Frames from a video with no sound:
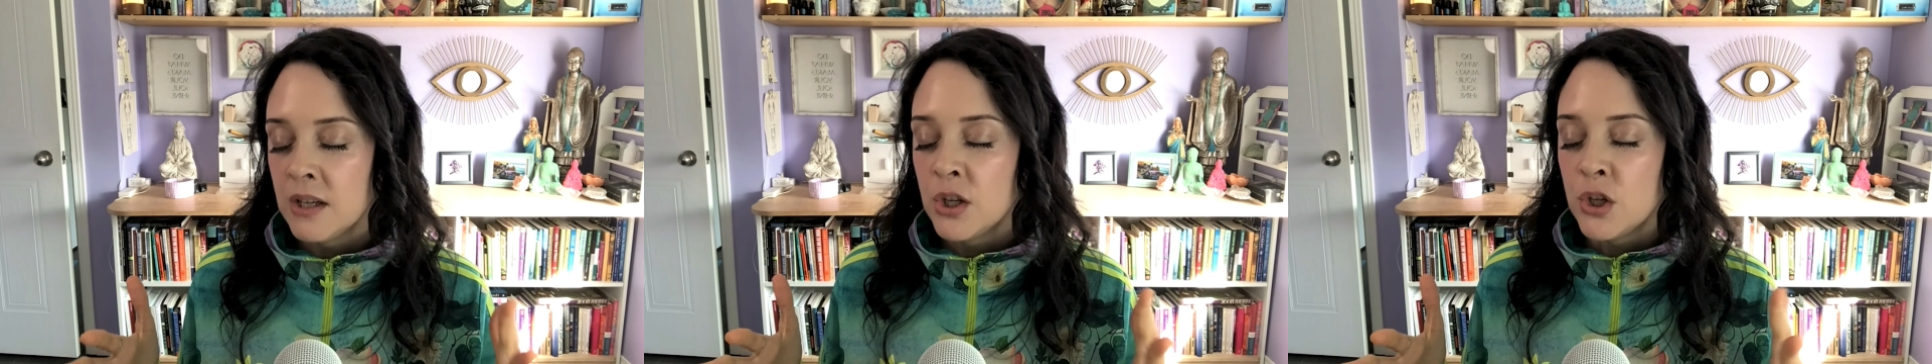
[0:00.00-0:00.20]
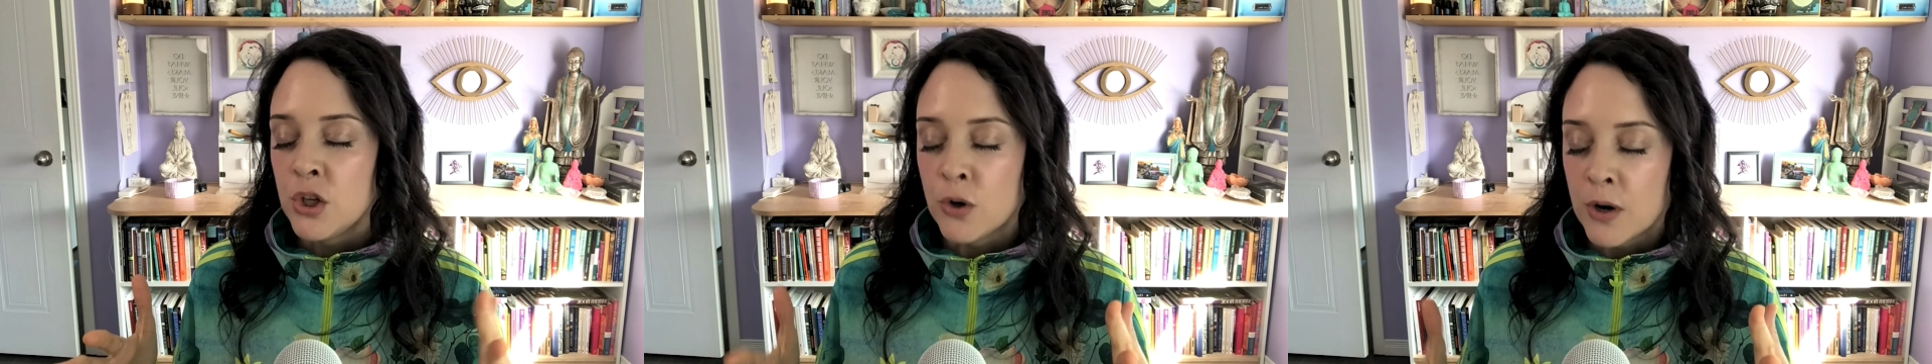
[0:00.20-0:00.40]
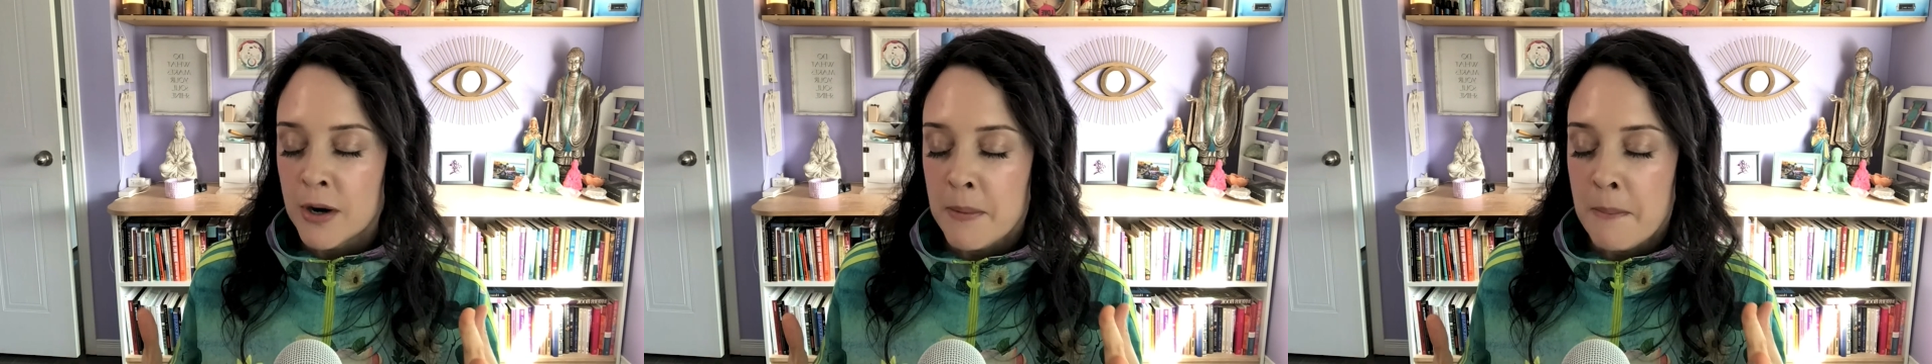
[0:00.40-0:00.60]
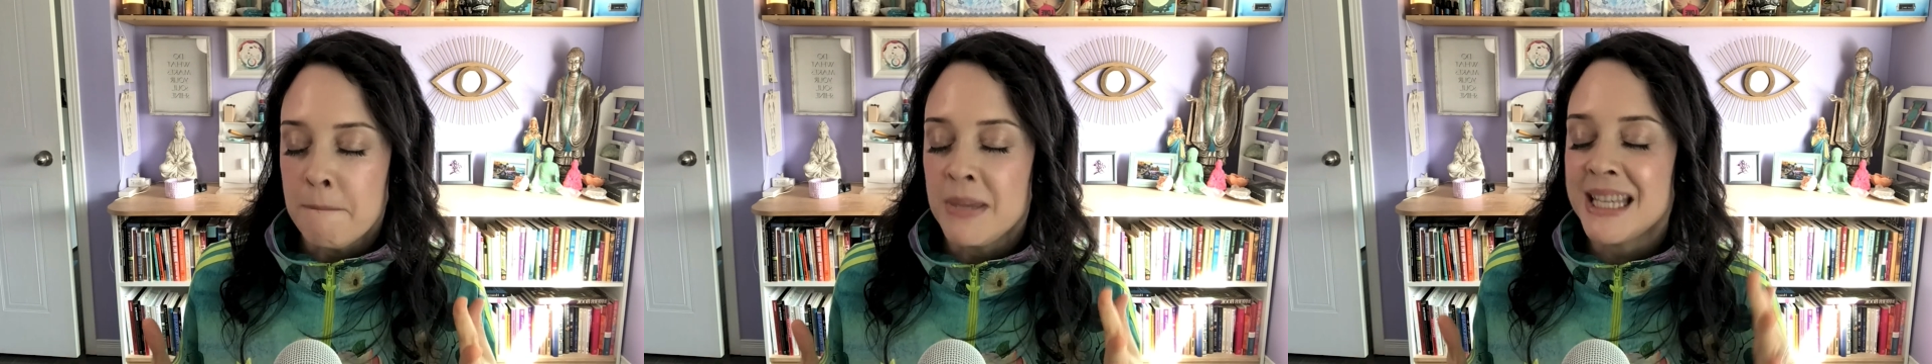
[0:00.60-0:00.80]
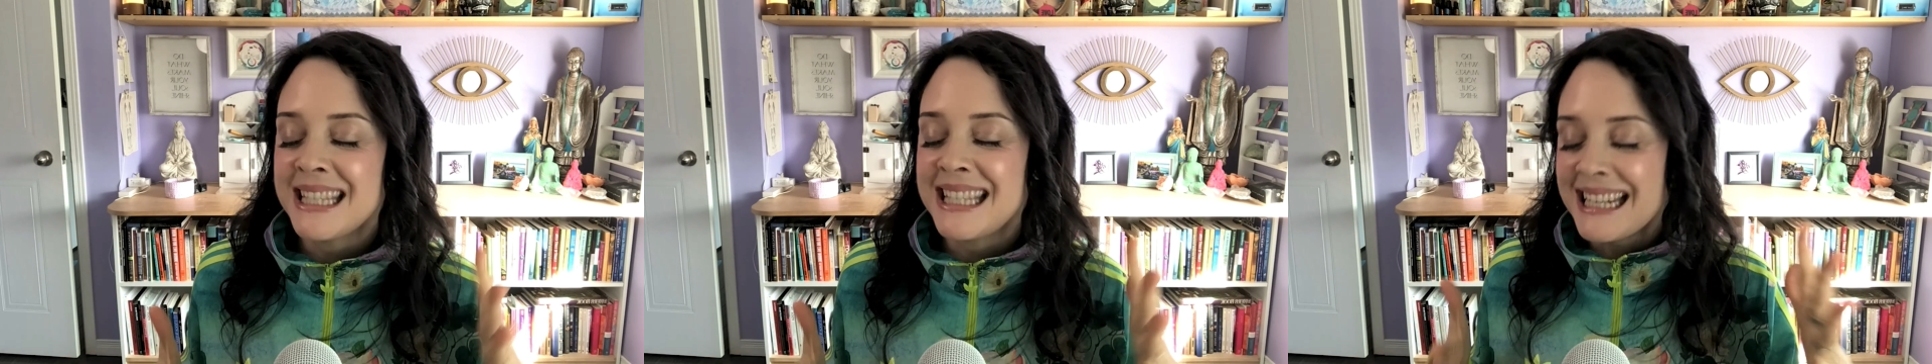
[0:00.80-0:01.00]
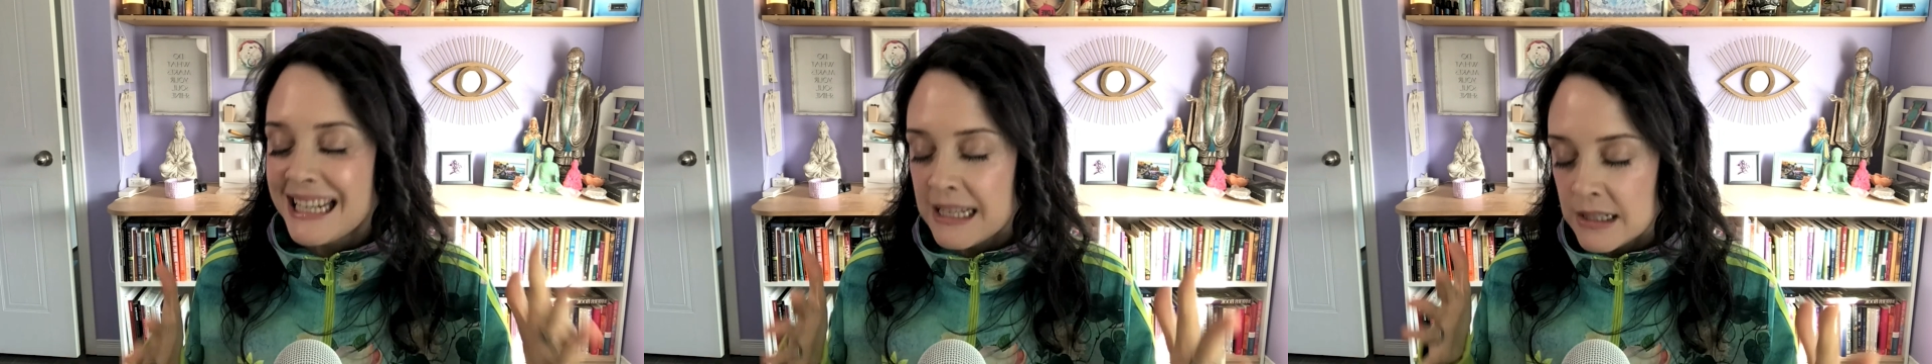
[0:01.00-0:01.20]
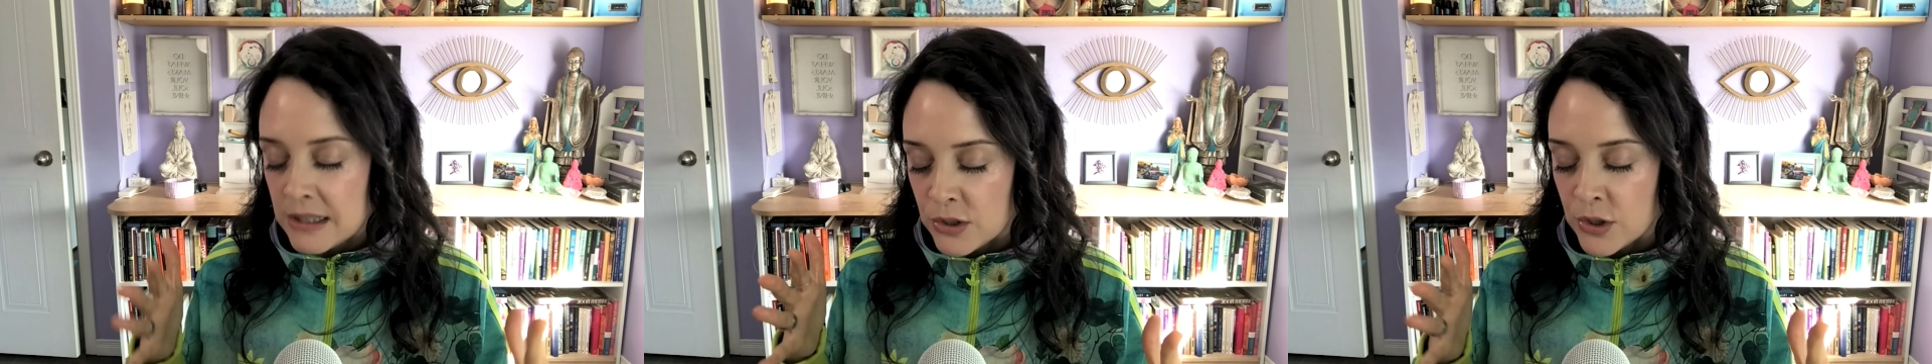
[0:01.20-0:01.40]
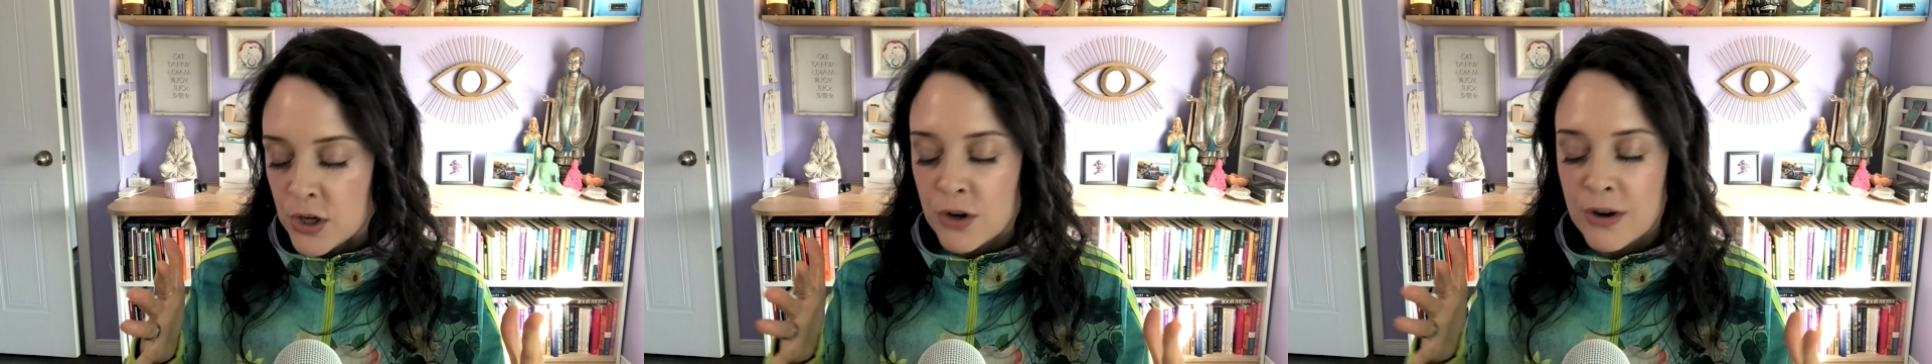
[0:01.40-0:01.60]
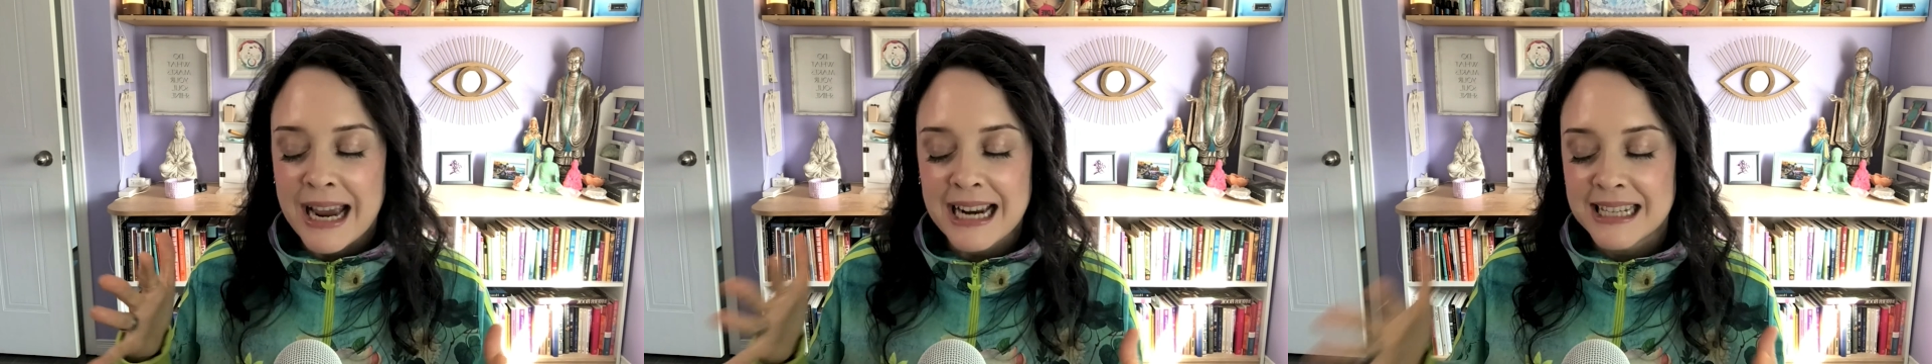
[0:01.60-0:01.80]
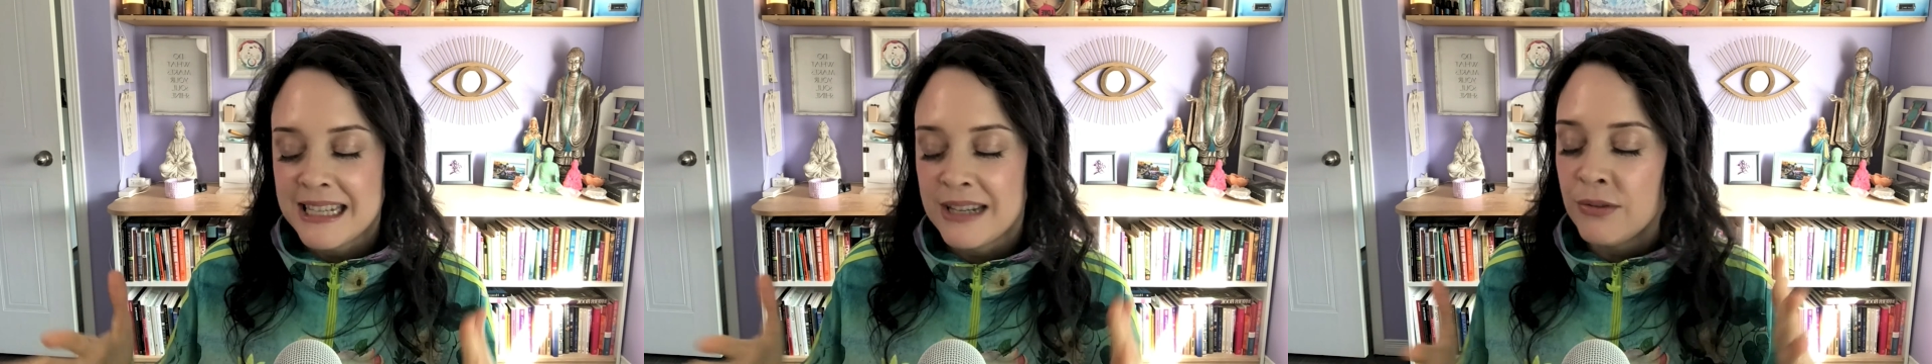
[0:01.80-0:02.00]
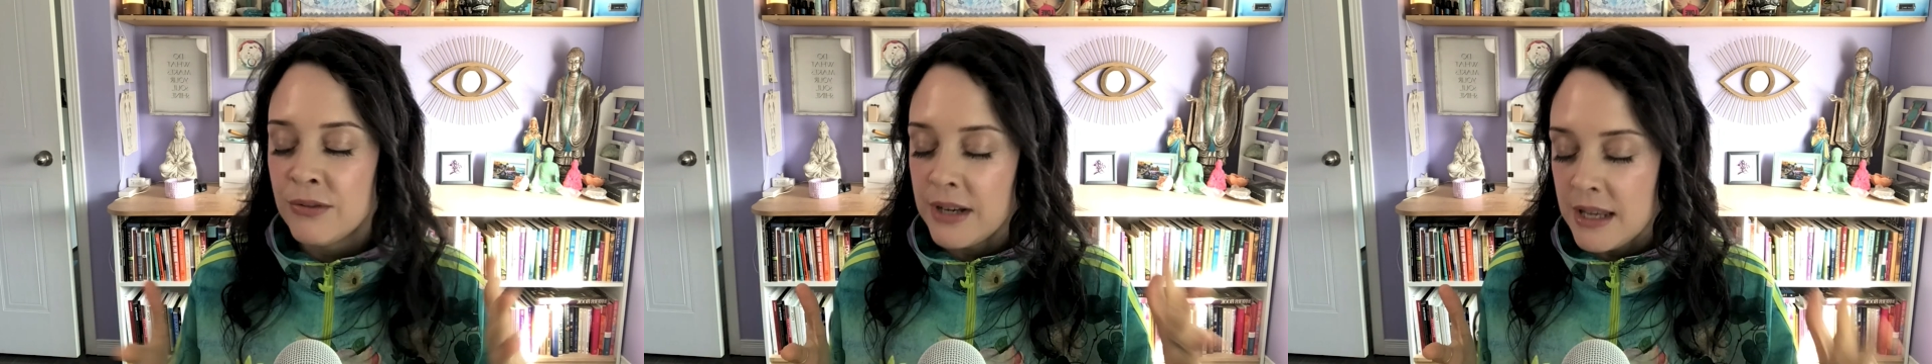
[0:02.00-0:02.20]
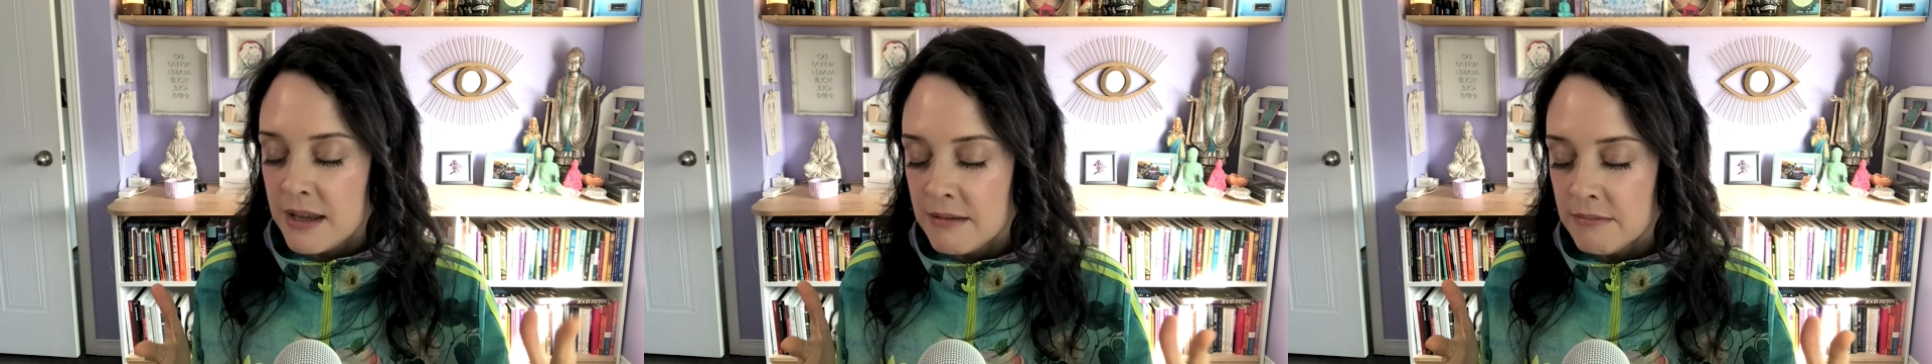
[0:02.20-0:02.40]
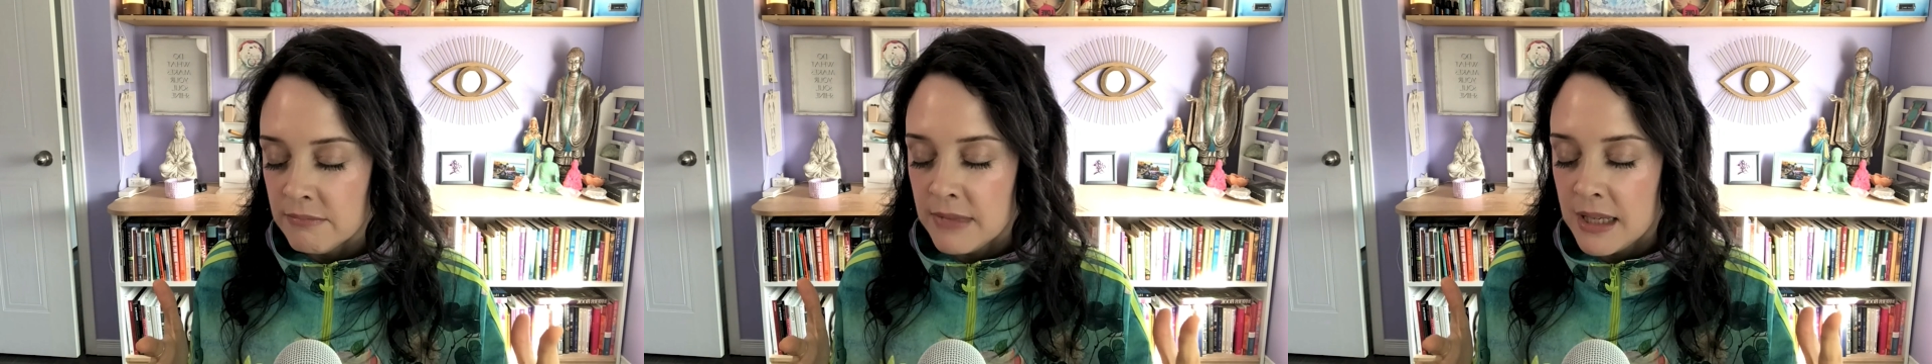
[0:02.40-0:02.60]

your busyness or your activity,